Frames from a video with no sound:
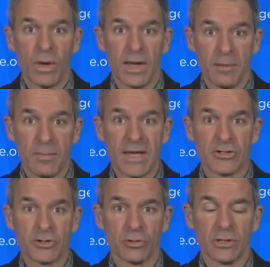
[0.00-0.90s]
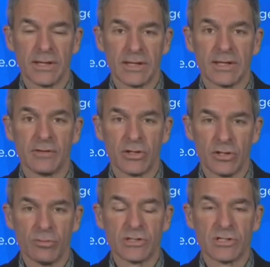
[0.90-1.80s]
and a major link in the
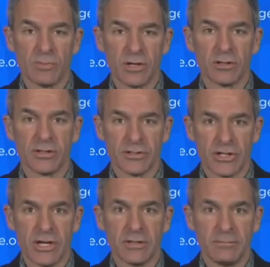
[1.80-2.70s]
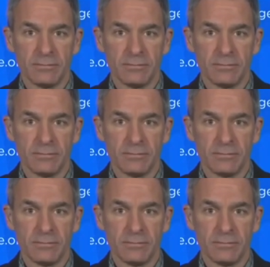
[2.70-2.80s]
human smuggling chain.